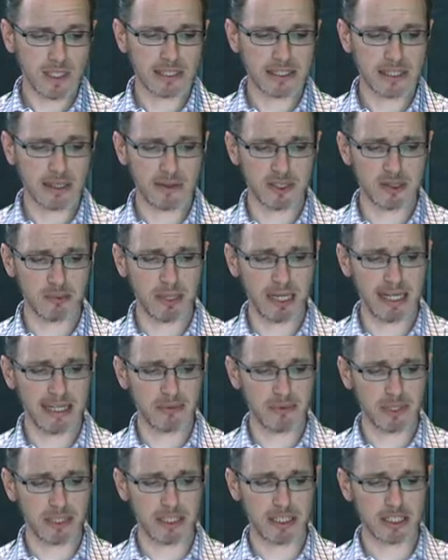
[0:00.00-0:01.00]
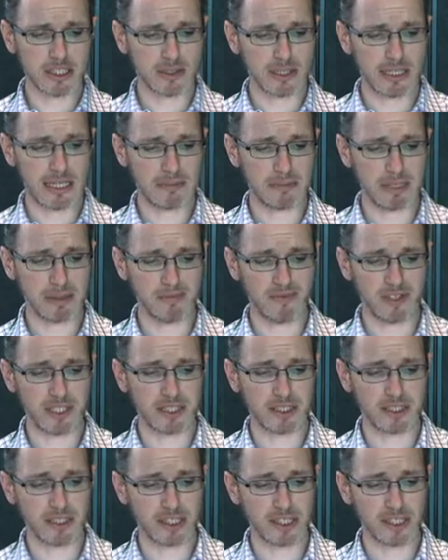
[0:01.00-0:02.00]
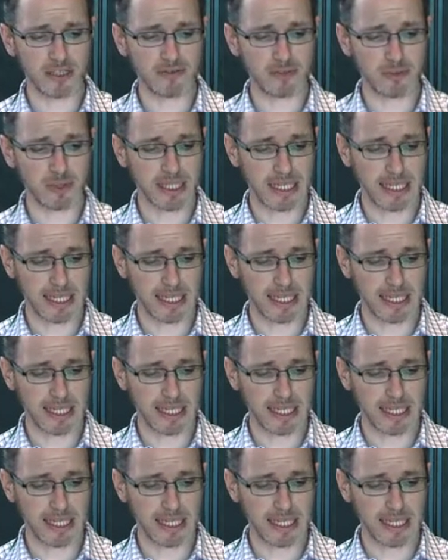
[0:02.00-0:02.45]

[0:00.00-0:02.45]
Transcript: So I was playing with this on our um, Invista software